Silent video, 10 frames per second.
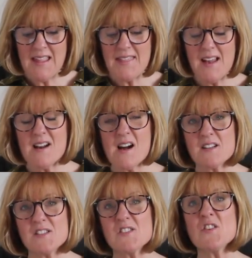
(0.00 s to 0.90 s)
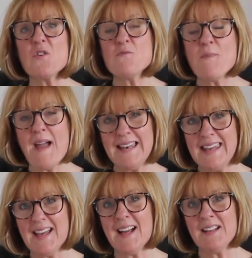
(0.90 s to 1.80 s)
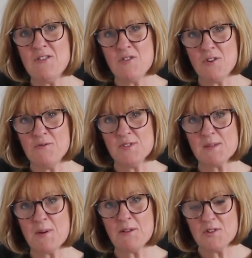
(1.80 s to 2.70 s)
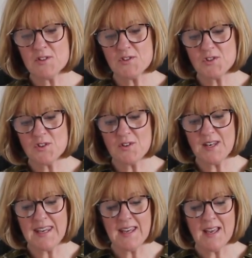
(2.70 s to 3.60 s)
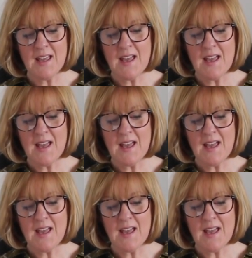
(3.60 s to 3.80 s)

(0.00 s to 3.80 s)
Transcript: There are so many unknowns about this journey,